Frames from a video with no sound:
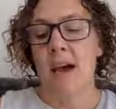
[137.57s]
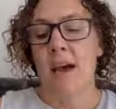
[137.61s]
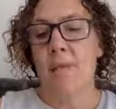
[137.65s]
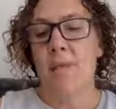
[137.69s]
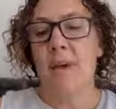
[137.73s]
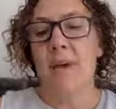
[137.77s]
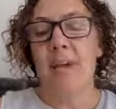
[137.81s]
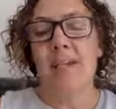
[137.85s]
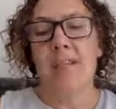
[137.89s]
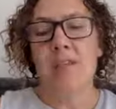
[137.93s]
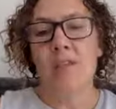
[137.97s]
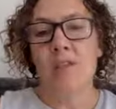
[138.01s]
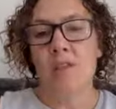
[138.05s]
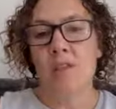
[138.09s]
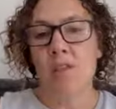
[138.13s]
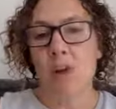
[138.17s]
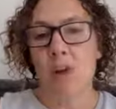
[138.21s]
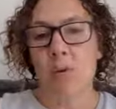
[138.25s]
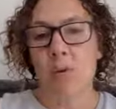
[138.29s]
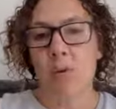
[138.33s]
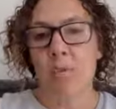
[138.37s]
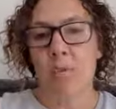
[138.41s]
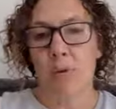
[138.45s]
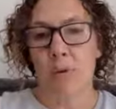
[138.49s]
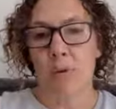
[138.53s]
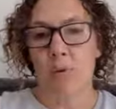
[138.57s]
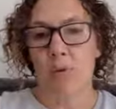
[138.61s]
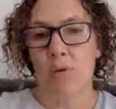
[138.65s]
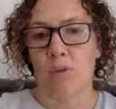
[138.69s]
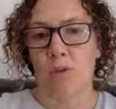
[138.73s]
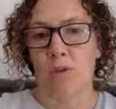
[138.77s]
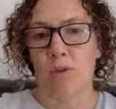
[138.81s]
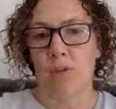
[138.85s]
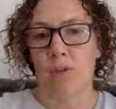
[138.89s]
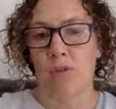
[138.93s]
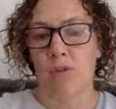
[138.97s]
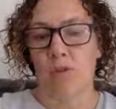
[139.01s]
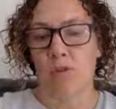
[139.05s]
It's so
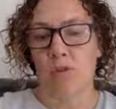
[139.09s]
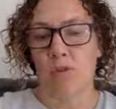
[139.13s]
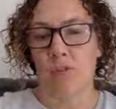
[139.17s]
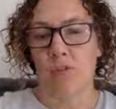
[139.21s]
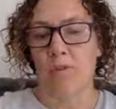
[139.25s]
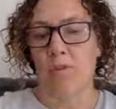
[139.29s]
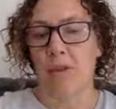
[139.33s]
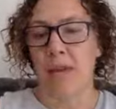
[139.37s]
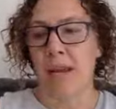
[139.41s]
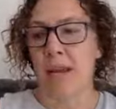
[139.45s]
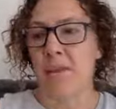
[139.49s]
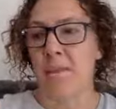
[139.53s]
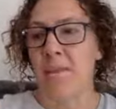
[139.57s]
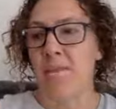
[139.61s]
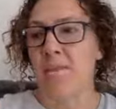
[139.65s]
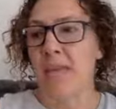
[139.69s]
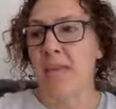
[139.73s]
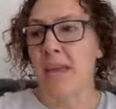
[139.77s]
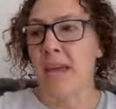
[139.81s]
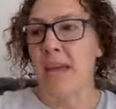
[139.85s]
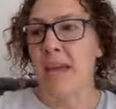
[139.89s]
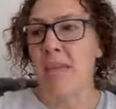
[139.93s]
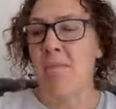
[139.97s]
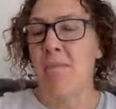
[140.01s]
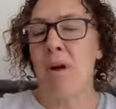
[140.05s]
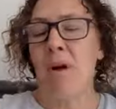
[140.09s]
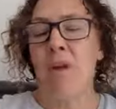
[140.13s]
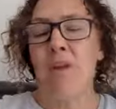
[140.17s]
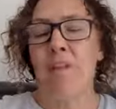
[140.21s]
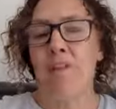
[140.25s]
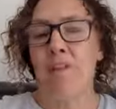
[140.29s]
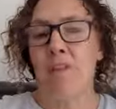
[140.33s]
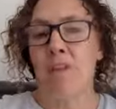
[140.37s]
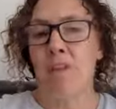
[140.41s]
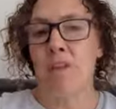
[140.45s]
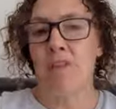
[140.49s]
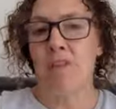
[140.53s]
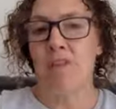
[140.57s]
important, trust me. In my
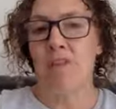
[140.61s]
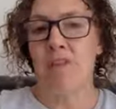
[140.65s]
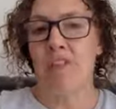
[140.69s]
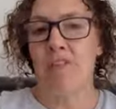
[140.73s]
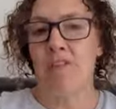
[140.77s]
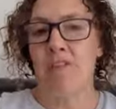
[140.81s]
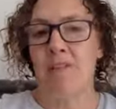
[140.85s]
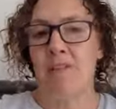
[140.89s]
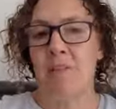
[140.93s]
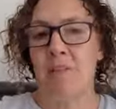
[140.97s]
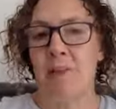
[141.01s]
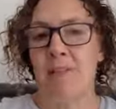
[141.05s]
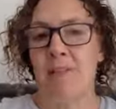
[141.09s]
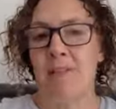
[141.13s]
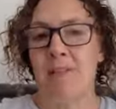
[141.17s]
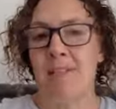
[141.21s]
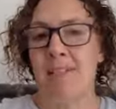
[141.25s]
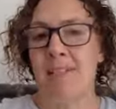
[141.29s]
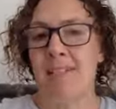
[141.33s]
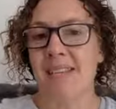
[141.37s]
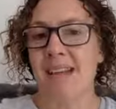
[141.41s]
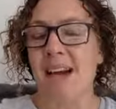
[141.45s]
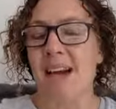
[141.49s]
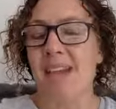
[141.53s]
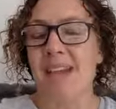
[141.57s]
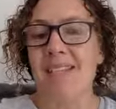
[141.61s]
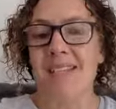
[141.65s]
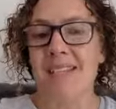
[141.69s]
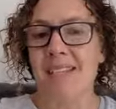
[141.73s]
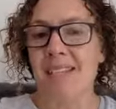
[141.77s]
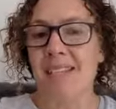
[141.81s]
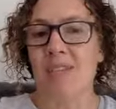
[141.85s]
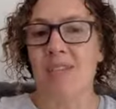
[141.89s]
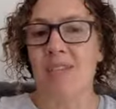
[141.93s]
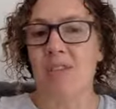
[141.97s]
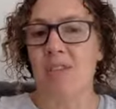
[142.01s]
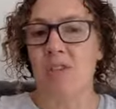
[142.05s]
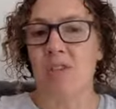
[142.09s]
first year of business, I
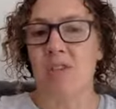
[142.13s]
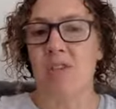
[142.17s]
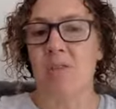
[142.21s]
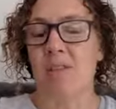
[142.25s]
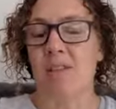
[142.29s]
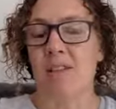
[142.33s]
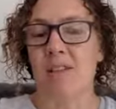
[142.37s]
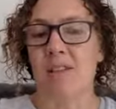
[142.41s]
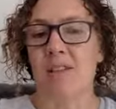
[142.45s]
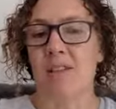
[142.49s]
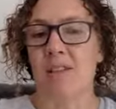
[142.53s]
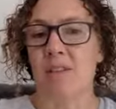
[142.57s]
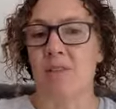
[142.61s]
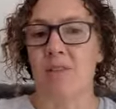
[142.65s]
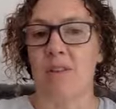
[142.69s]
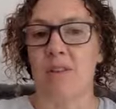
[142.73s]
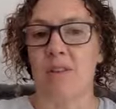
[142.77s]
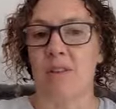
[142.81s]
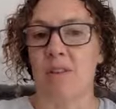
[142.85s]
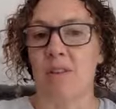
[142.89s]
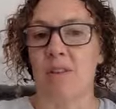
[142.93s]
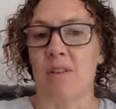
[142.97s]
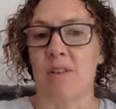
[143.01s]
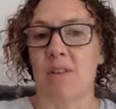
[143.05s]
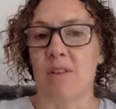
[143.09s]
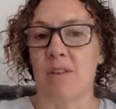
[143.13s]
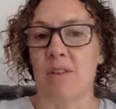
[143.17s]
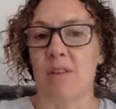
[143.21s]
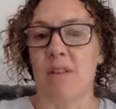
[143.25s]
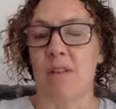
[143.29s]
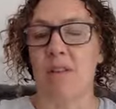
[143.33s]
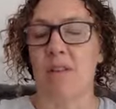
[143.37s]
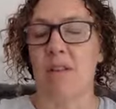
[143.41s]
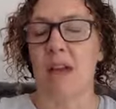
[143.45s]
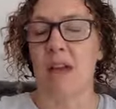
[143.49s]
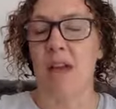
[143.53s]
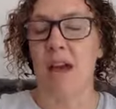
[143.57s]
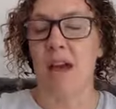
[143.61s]
didn't do this over Christmas and
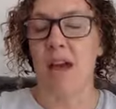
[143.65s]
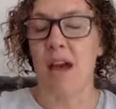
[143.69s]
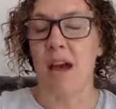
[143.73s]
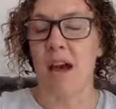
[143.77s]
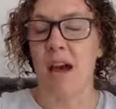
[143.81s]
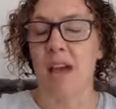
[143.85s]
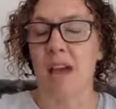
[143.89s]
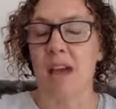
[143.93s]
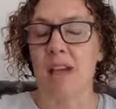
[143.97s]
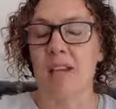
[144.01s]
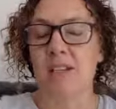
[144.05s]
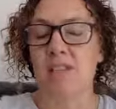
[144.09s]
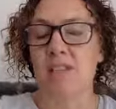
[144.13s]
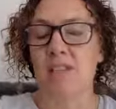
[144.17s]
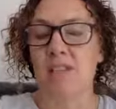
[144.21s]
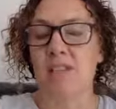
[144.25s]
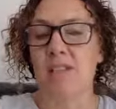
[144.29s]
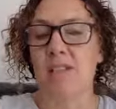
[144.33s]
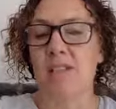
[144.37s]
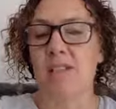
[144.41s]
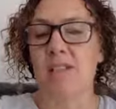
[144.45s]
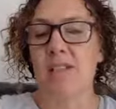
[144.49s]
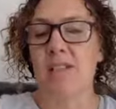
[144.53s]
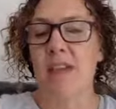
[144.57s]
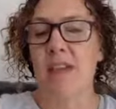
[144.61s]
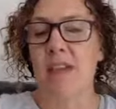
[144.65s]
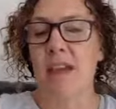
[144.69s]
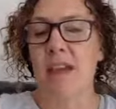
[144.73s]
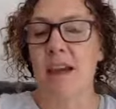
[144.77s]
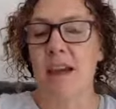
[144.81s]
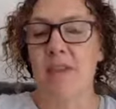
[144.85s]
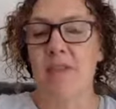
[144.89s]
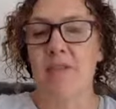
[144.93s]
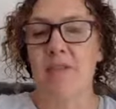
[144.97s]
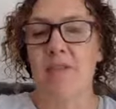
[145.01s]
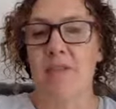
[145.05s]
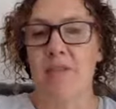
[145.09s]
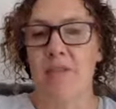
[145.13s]
New Year, and I just
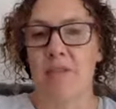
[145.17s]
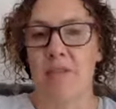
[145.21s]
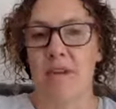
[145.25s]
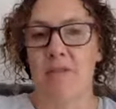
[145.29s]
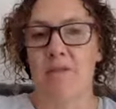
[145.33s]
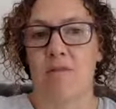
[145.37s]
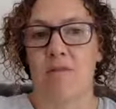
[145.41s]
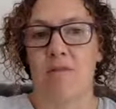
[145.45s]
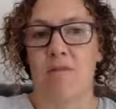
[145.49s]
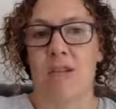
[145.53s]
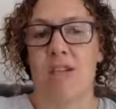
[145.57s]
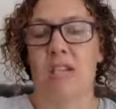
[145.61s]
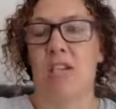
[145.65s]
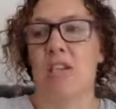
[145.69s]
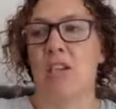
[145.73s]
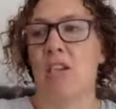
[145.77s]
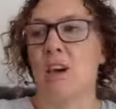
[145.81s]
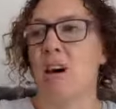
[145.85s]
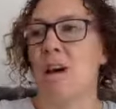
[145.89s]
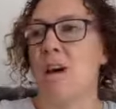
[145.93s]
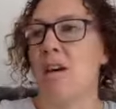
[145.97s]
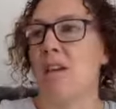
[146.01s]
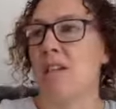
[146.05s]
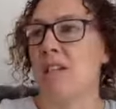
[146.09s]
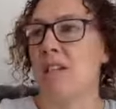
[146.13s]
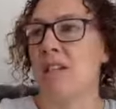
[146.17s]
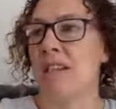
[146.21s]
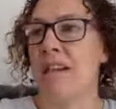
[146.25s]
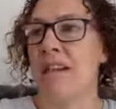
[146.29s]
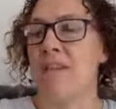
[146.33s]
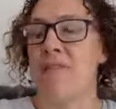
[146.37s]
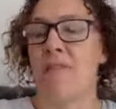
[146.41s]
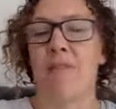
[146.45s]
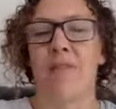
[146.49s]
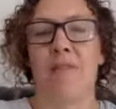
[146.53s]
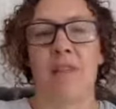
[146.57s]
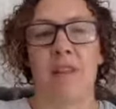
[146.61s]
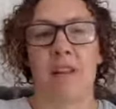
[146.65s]
never felt recharged. I
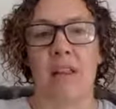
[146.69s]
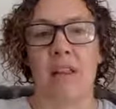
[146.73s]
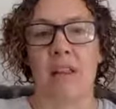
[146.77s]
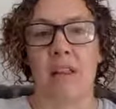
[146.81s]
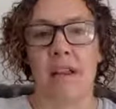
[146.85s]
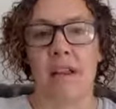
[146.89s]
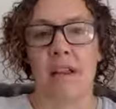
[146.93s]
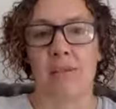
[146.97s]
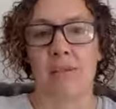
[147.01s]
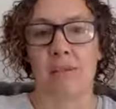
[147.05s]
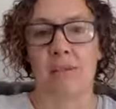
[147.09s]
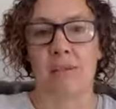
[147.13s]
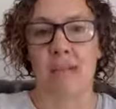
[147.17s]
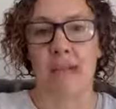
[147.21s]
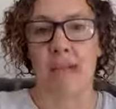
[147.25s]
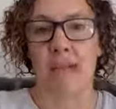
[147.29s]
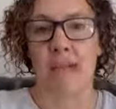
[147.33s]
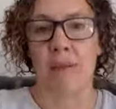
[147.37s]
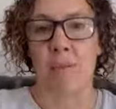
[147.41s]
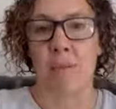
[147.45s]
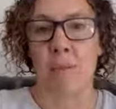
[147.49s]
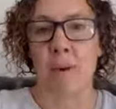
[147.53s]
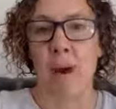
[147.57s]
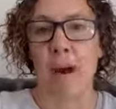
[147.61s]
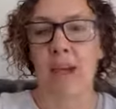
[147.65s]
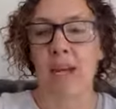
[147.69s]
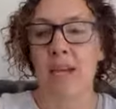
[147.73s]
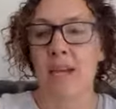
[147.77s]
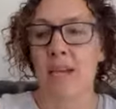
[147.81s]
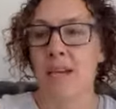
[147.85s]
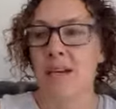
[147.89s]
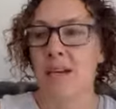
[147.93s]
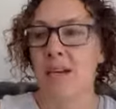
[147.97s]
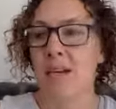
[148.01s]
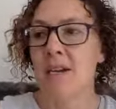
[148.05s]
never felt like I was getting a break